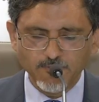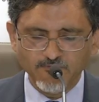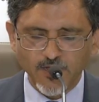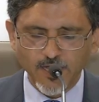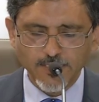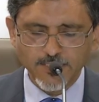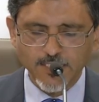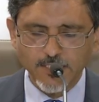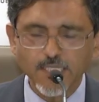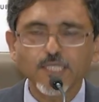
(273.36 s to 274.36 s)
provides
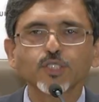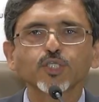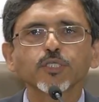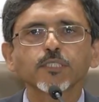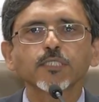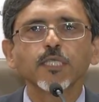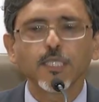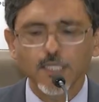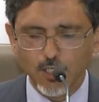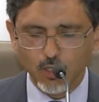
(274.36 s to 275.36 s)
that each
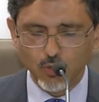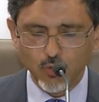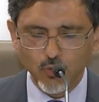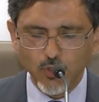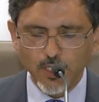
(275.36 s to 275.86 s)
CEO